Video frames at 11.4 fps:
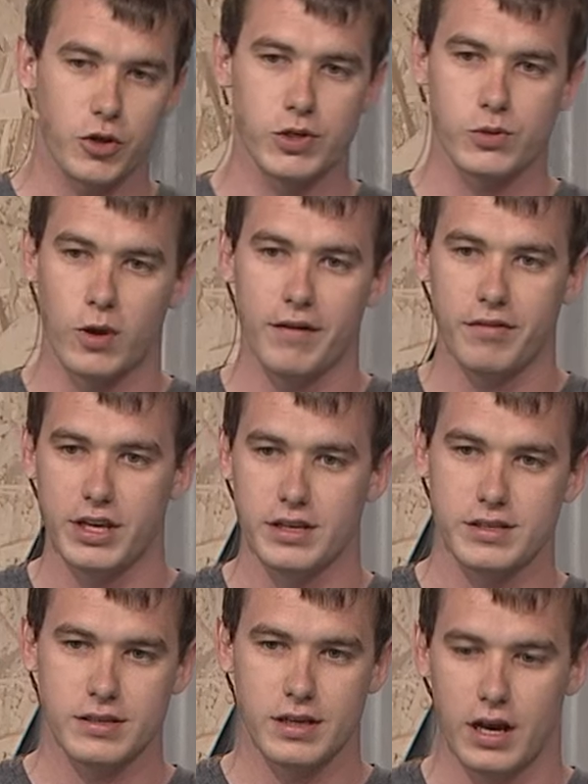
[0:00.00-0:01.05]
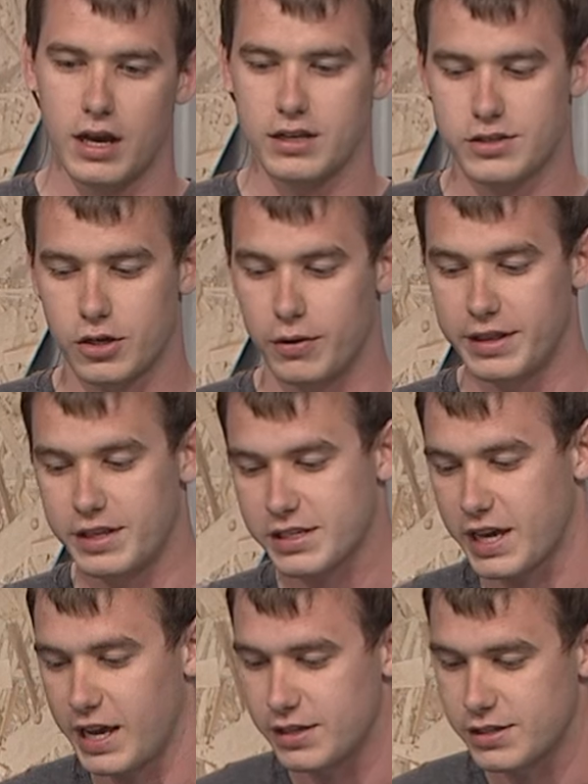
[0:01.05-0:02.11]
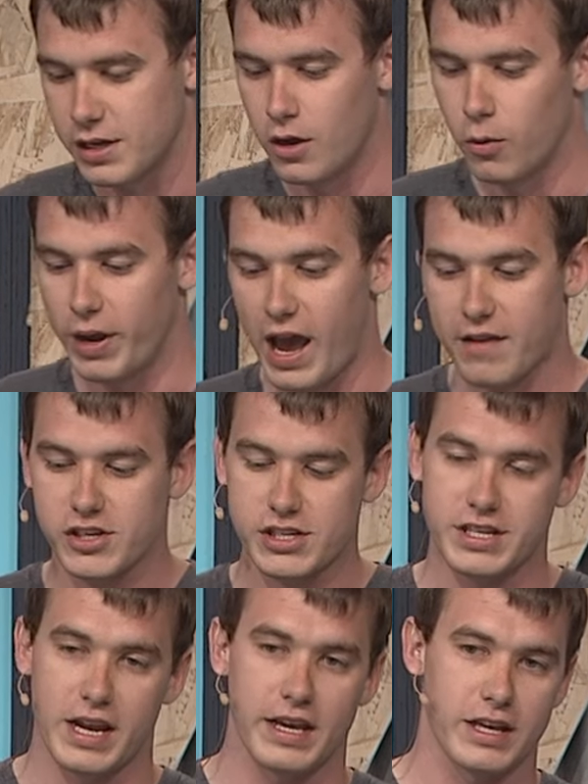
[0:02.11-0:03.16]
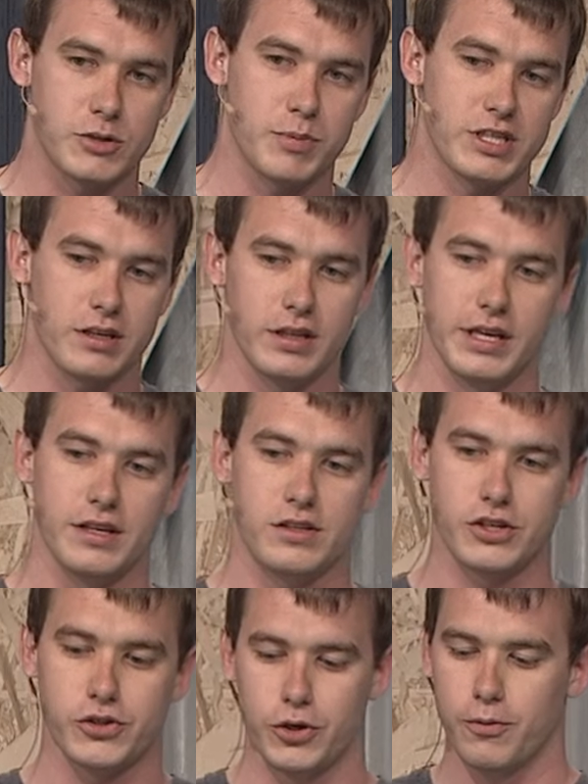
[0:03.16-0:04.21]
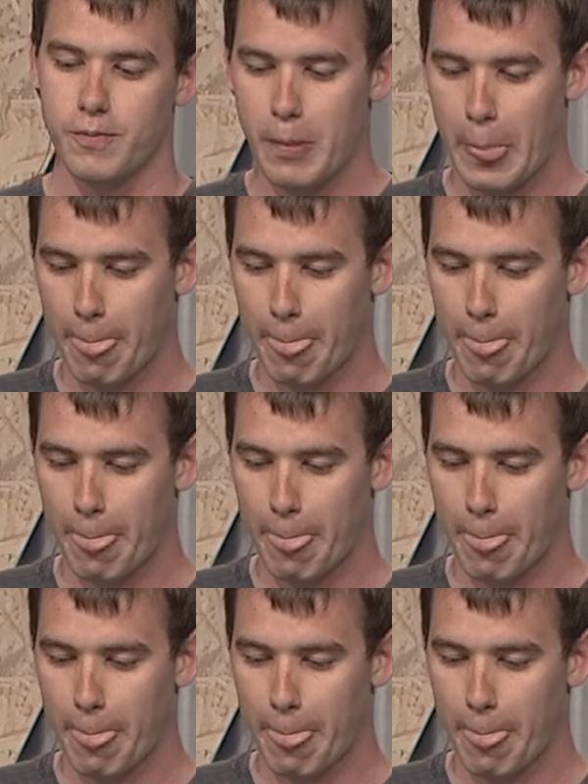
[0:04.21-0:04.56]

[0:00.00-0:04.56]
view is one of these. So in this case, we have to set it explicitly to true.